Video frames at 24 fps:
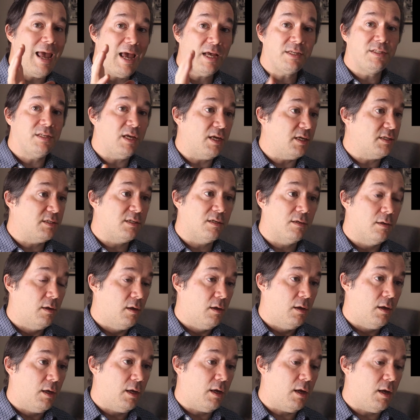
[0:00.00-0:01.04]
essays
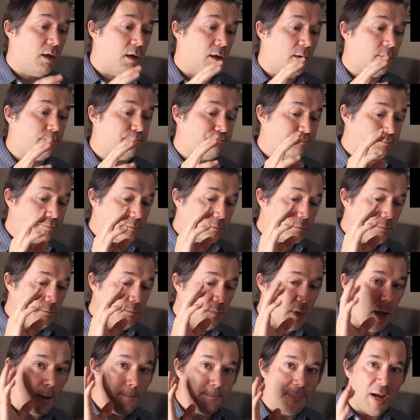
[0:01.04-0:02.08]

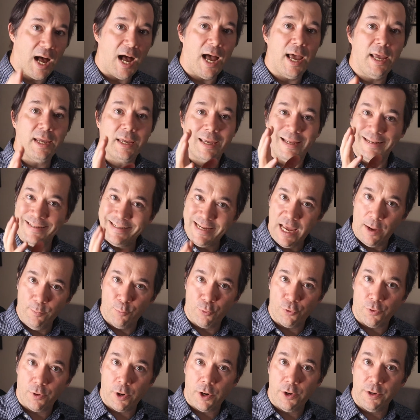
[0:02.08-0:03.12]
by
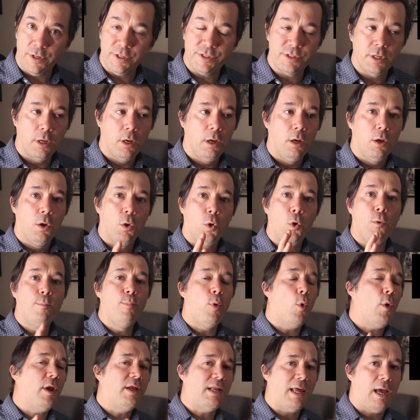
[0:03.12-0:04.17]
contemporaries who
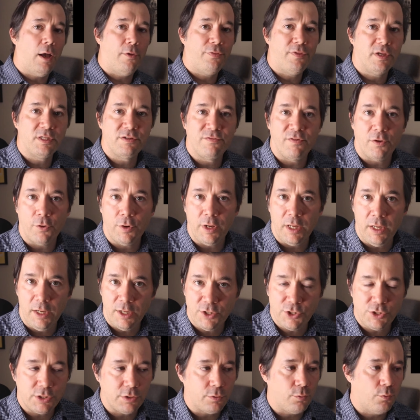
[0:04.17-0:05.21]
point out this very
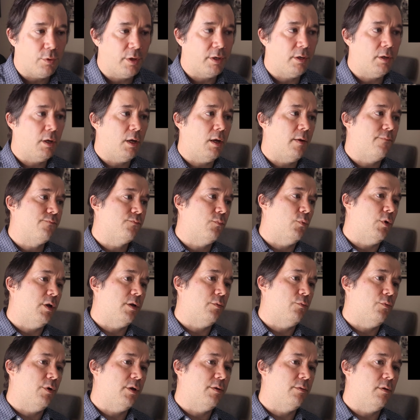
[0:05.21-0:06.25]
issue. What
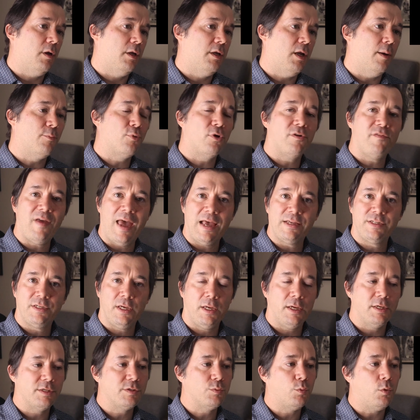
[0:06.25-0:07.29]
a number of
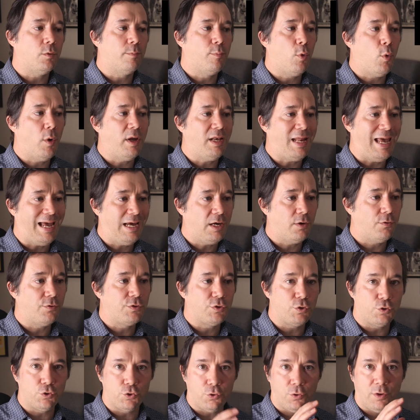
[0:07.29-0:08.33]
essayists will point
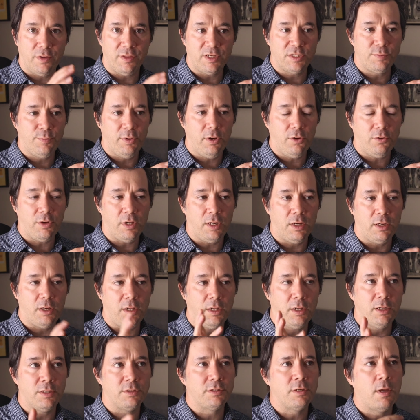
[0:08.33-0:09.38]
out during this period
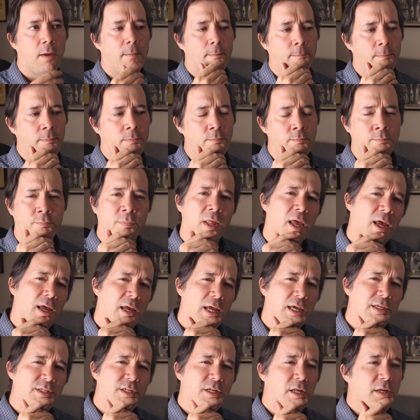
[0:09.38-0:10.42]
is, isn't
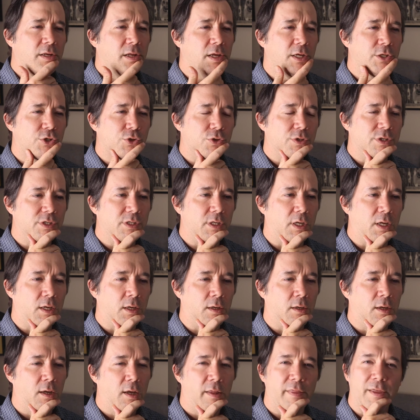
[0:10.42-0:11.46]
it
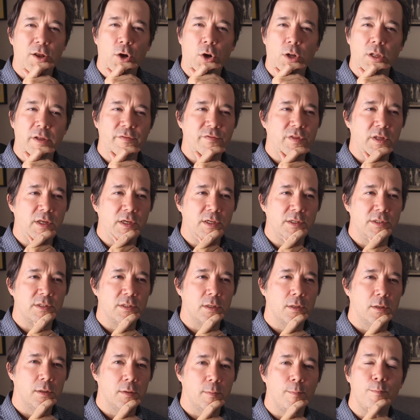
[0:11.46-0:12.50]
interesting that all of
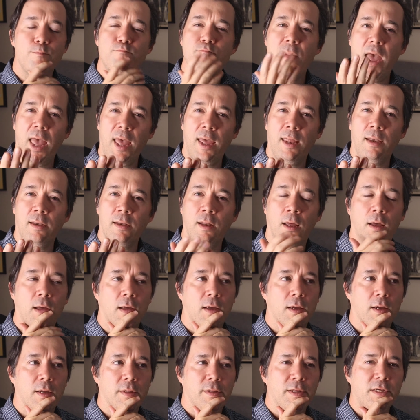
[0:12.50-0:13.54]
these men,
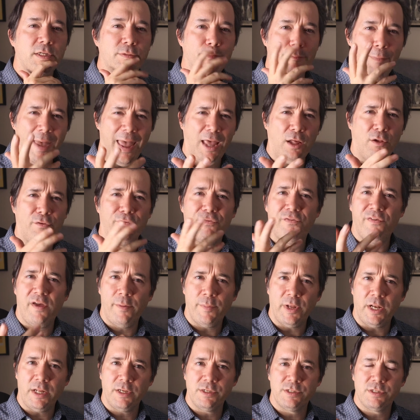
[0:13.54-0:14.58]
these male
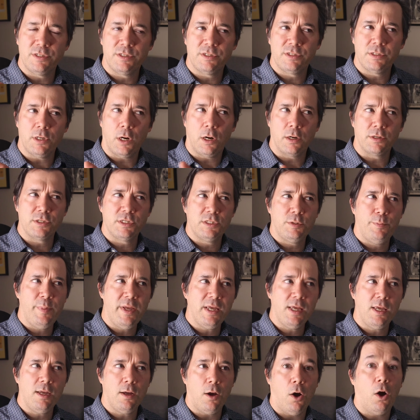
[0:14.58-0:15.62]
feminists, are
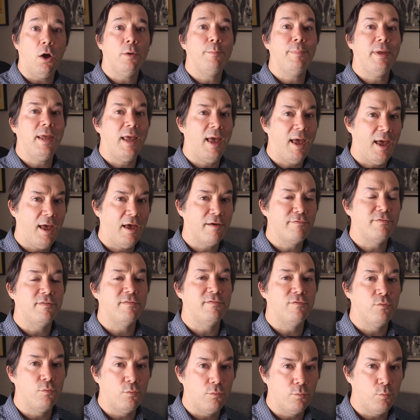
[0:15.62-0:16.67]
speaking on behalf
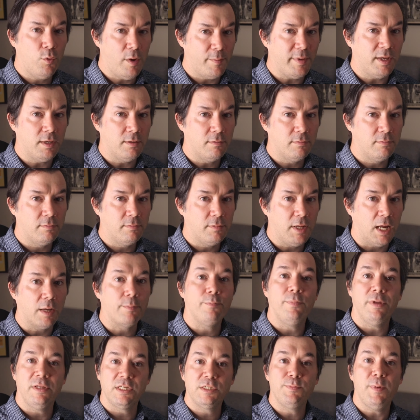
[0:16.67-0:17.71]
of women,
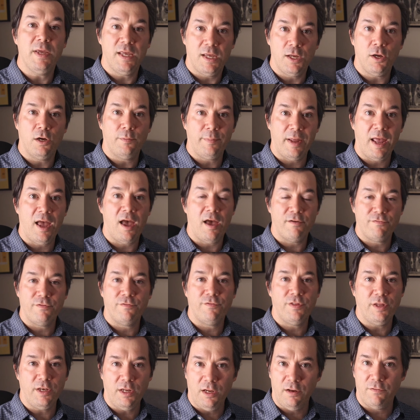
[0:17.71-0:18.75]
like speaking on behalf
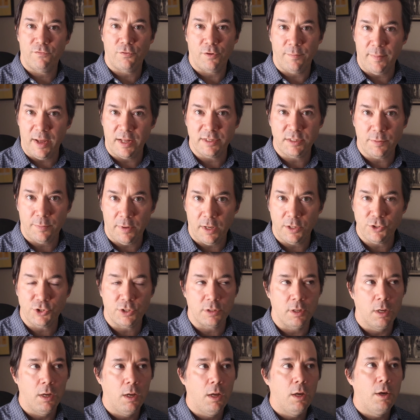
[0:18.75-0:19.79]
of the need for
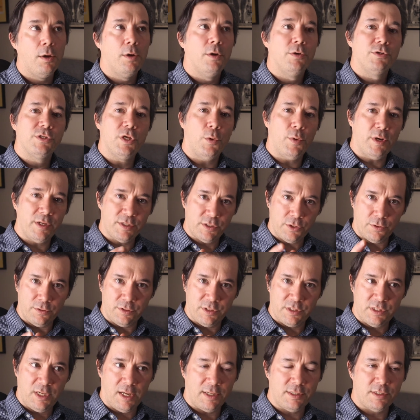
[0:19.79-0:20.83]
emancipation. So in a
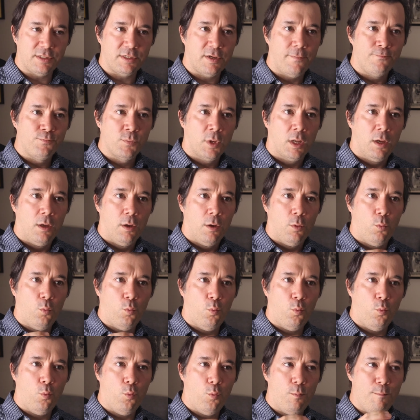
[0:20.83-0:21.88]
certain sense,
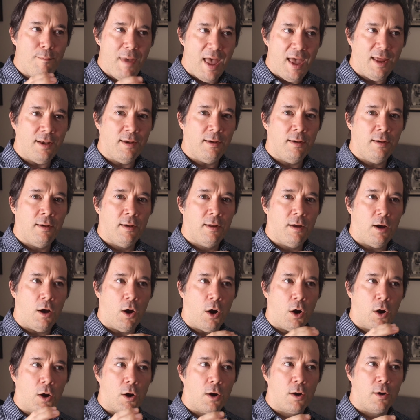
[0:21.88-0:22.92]
men
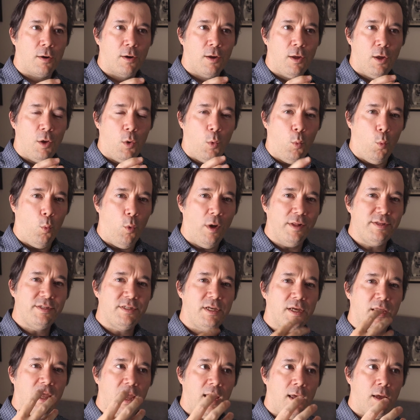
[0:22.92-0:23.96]
are once
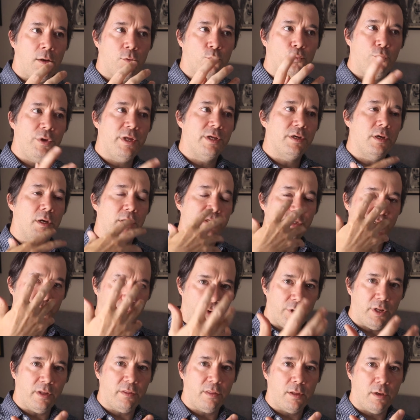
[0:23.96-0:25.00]
again
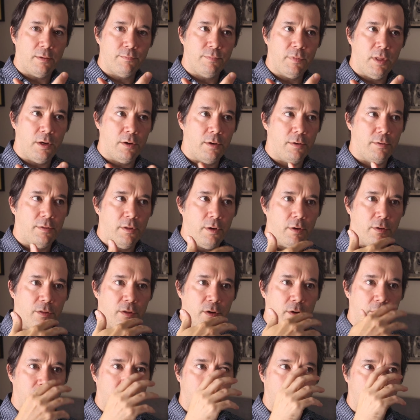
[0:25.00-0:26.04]
reasserting
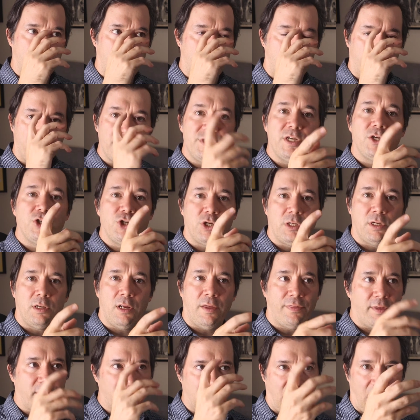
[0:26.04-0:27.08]
their position
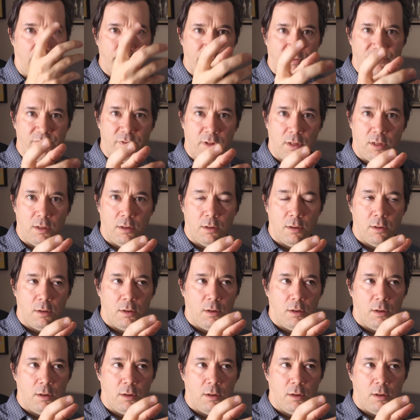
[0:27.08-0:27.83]
at the top of the